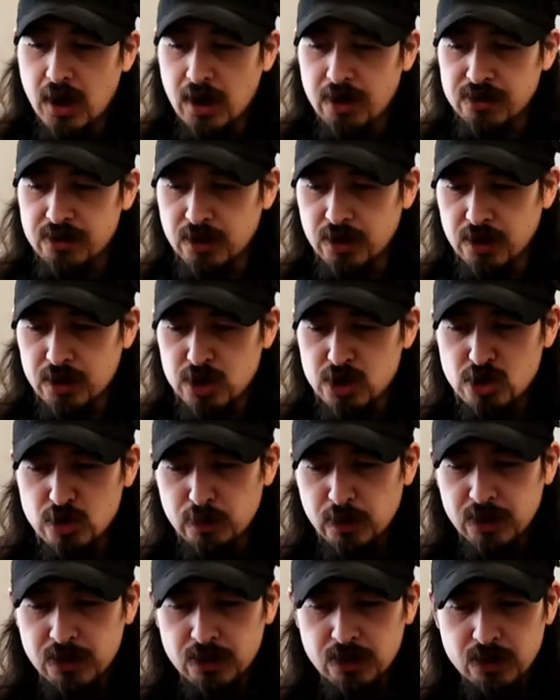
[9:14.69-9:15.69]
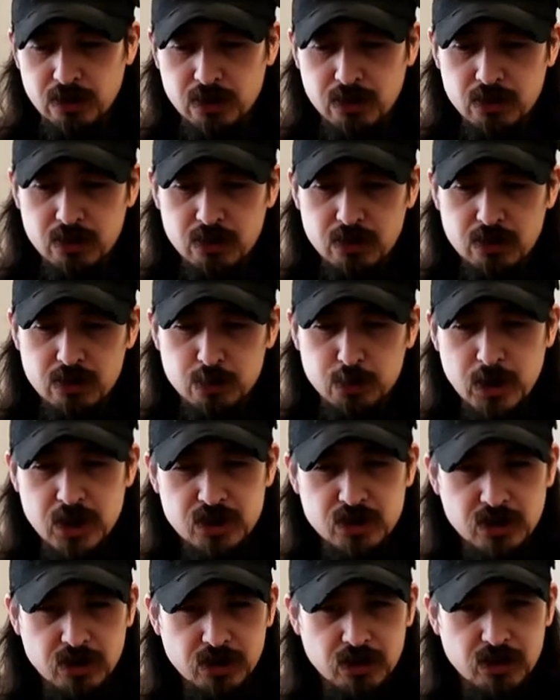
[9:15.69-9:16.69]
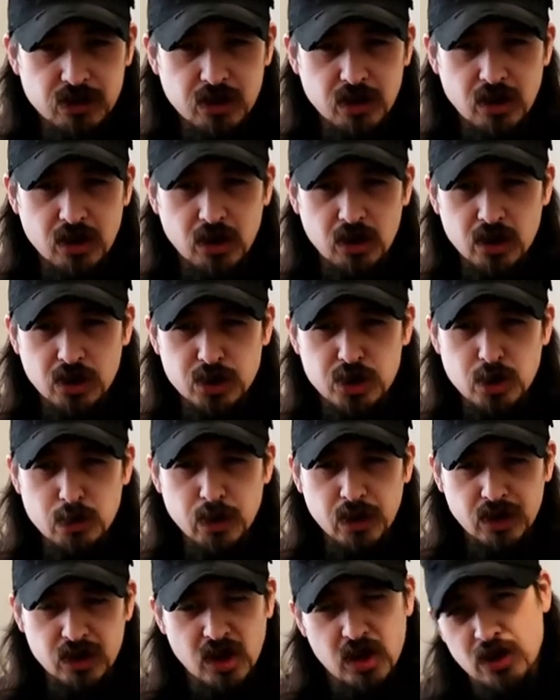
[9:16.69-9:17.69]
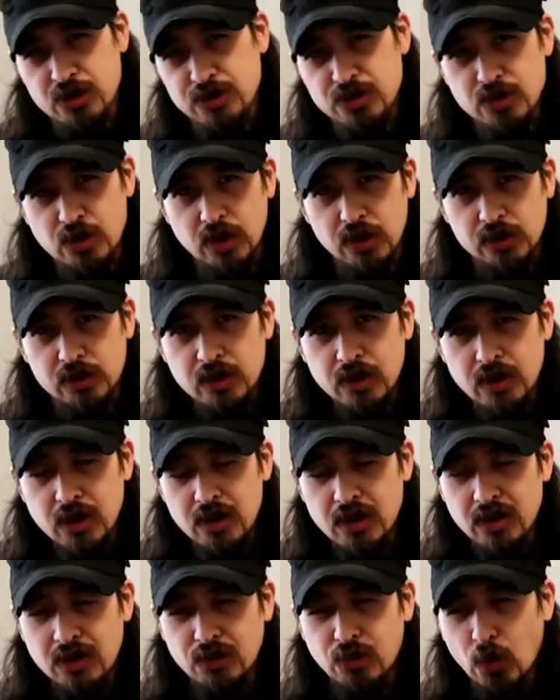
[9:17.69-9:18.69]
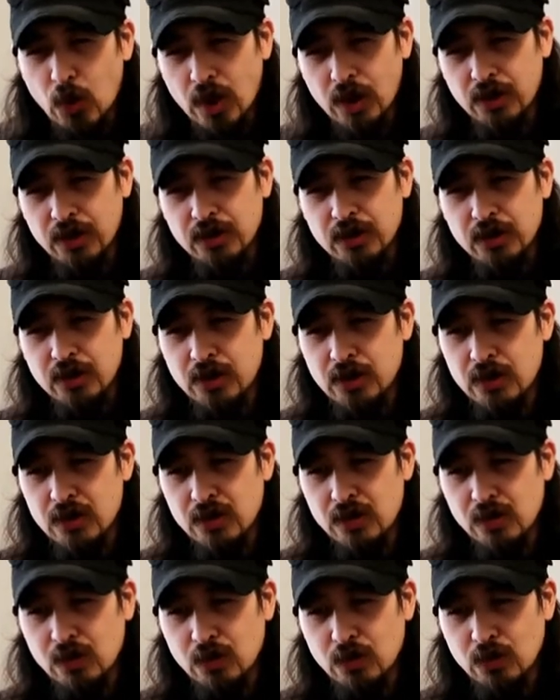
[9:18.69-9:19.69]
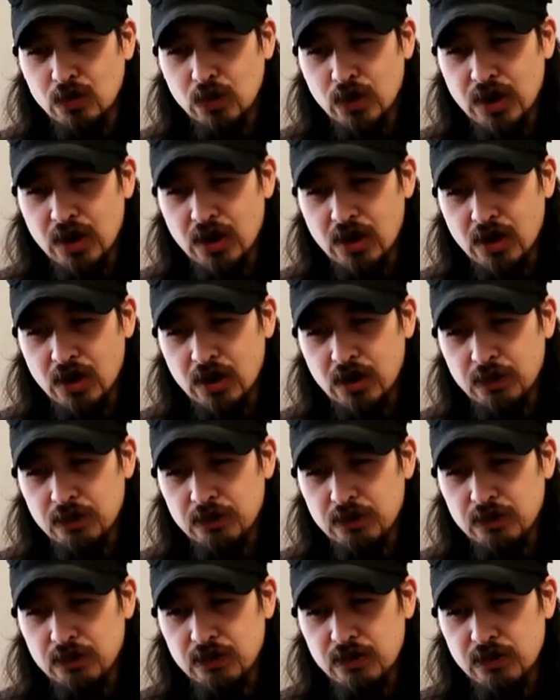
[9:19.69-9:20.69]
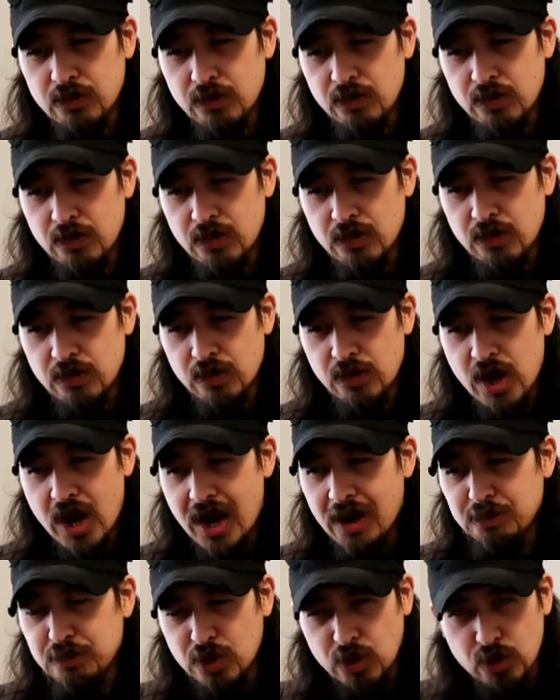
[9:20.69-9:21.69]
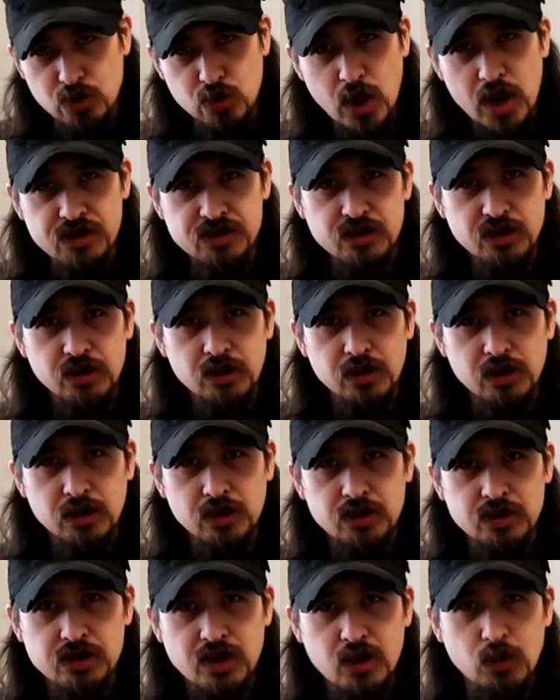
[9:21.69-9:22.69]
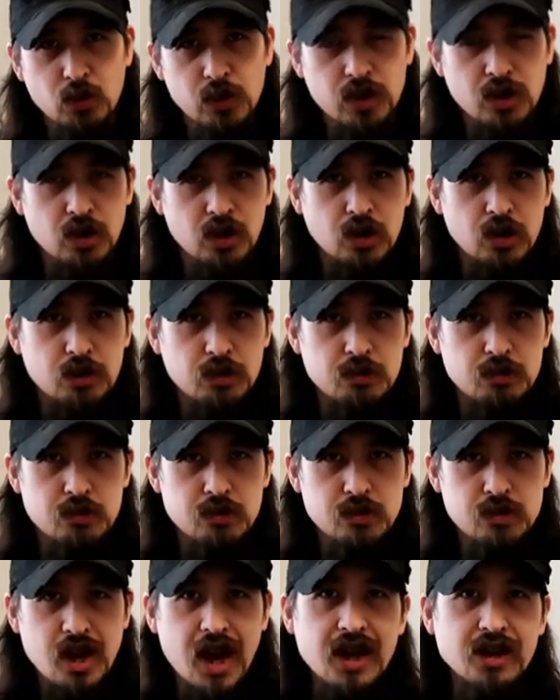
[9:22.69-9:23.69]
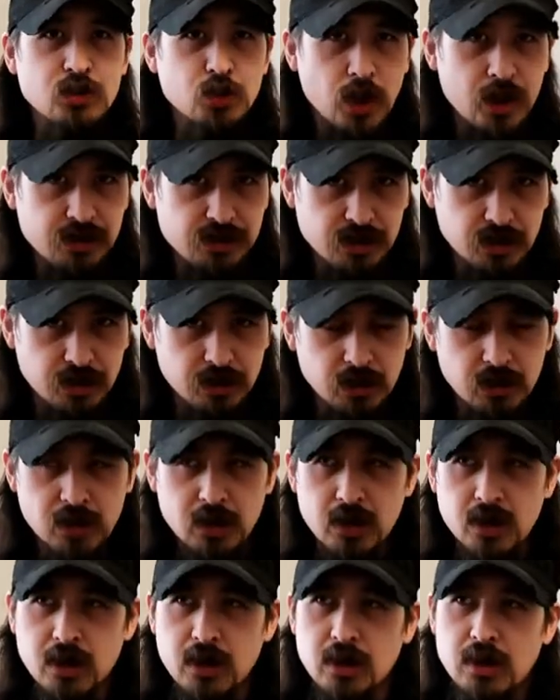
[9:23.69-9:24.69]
as a human species, in our human construct of why we are not progressing, instead we are digressing